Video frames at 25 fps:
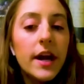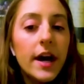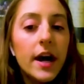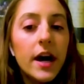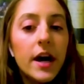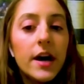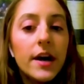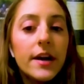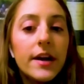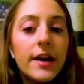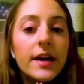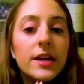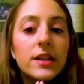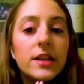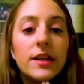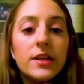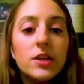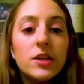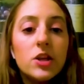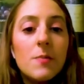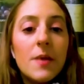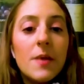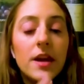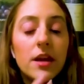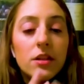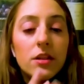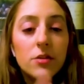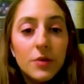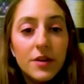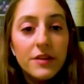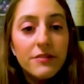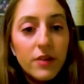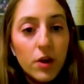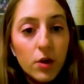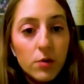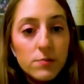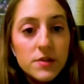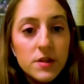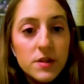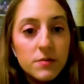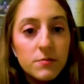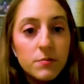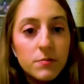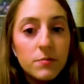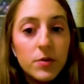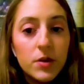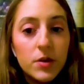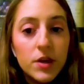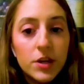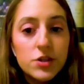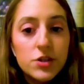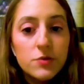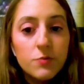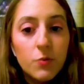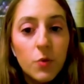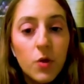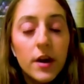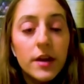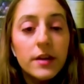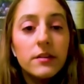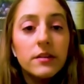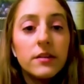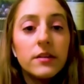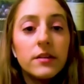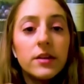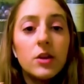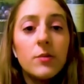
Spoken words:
And then you make 3 films in production 1,